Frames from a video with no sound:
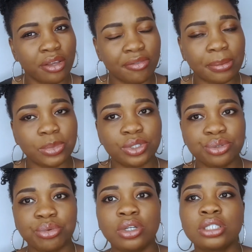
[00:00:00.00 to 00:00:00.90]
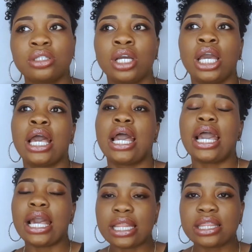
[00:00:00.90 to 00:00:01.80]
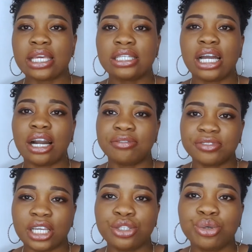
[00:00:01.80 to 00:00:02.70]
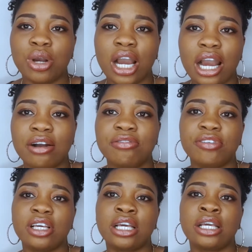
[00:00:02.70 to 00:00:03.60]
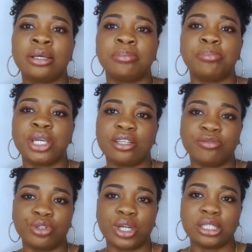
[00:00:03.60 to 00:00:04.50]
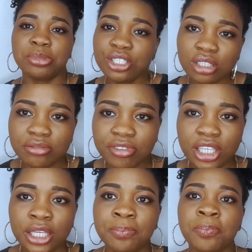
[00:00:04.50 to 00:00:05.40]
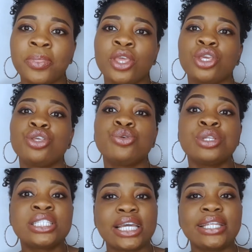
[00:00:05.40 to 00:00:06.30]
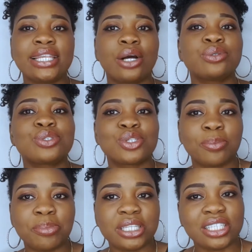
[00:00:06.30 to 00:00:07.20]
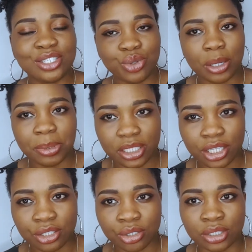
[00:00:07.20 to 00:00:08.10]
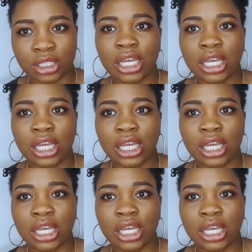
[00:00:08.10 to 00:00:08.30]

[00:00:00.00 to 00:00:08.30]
I'm not wrong. And then after you have paid for your admission fee, you then now submit your application.